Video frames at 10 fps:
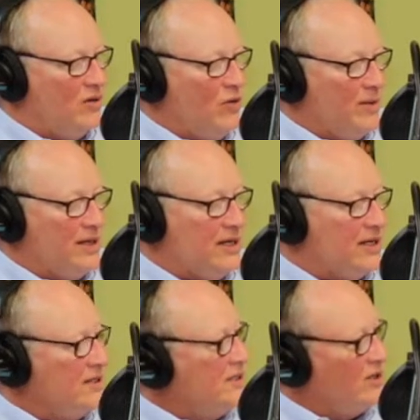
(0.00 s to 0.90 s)
women,
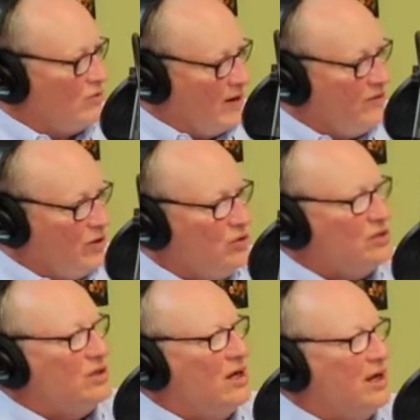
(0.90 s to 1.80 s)
can seek
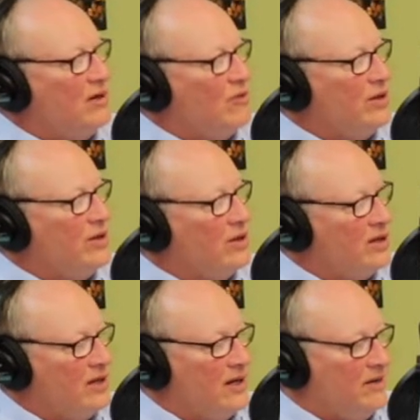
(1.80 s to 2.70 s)
refuge when they're in